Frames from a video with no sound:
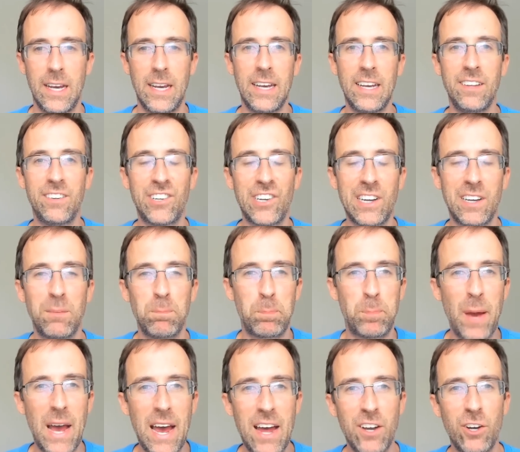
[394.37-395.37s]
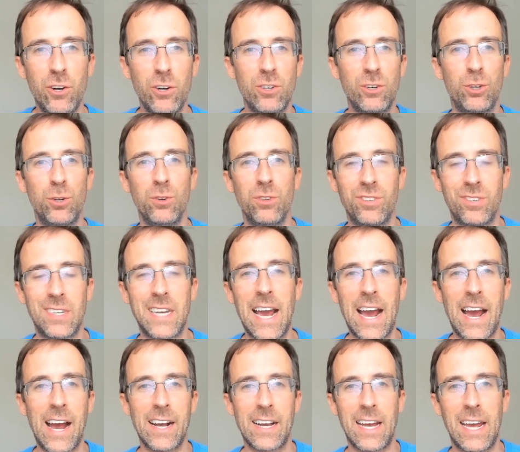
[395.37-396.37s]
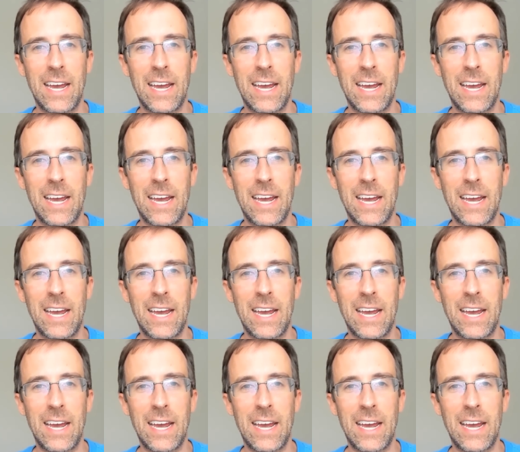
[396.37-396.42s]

is it better to stack